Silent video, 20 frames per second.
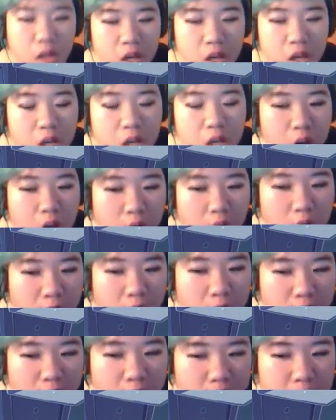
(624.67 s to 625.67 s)
You're late,
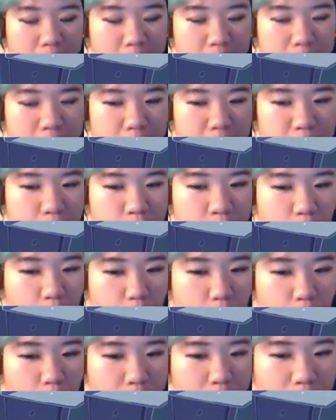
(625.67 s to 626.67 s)
Mr.
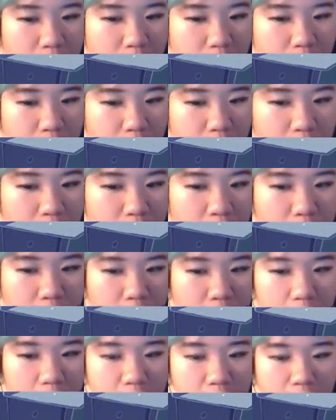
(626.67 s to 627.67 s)
Kawara.
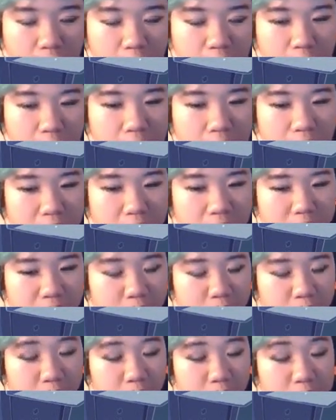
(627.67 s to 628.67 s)
I've
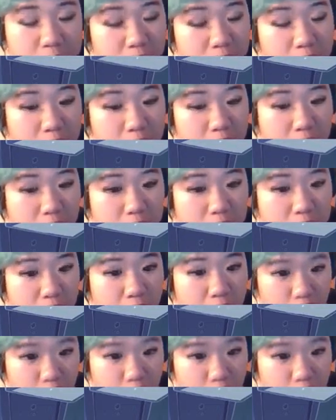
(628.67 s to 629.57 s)
grown tired of